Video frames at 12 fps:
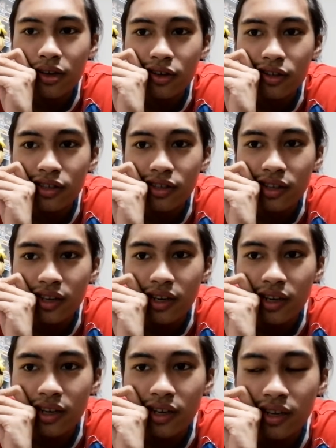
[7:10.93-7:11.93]
you all
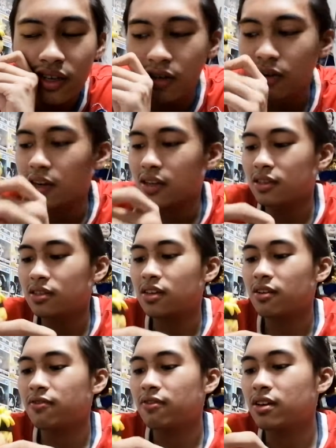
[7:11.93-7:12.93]
see like the
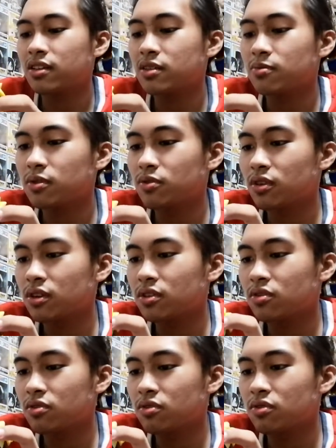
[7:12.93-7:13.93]
difference between the
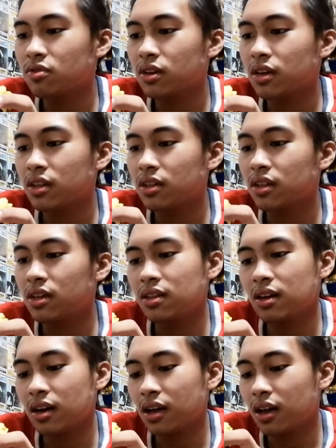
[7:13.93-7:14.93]
two? And then
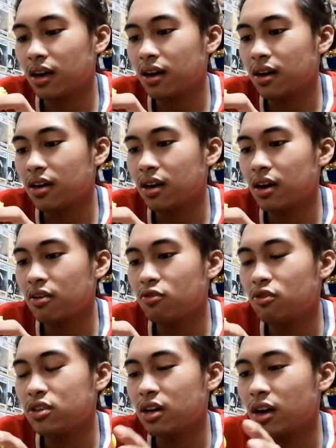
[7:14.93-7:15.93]
the hair, I
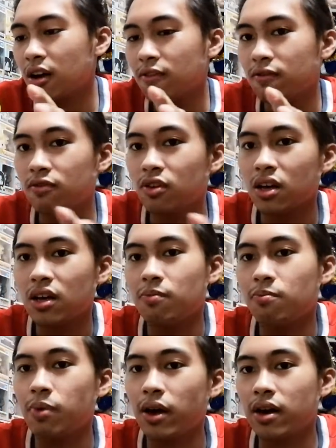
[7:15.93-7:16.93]
wish I have a
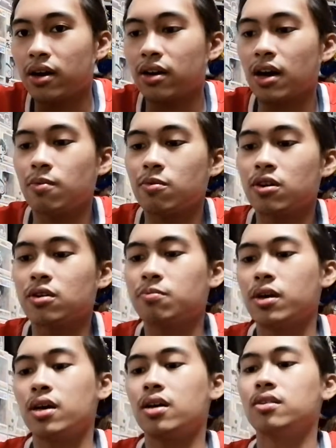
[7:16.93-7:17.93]
better camera,
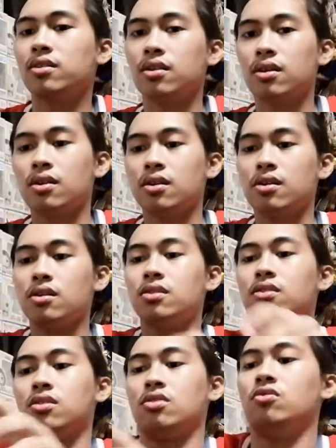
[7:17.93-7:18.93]
man.
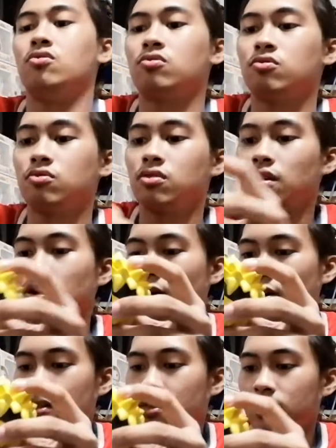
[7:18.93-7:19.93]
So
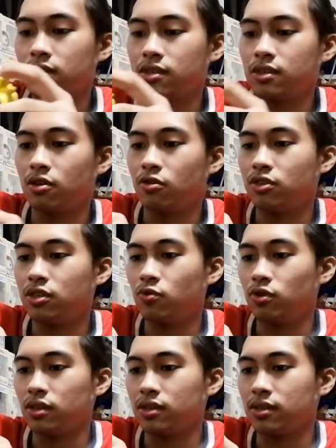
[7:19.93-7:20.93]
this is the OG
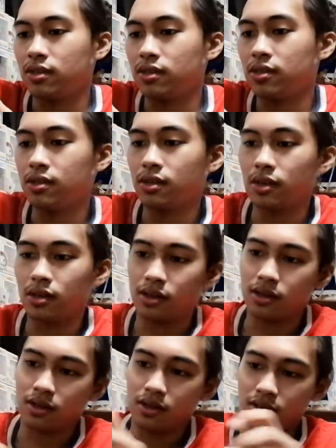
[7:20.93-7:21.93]
ones,
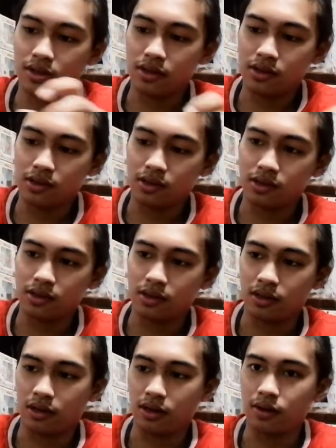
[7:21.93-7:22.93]
and this is
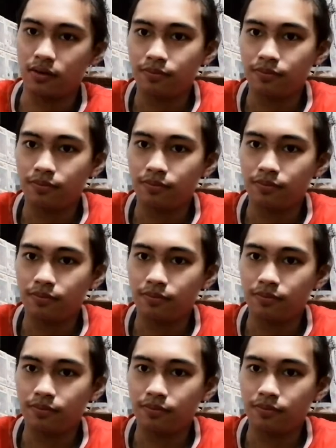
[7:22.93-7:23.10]
the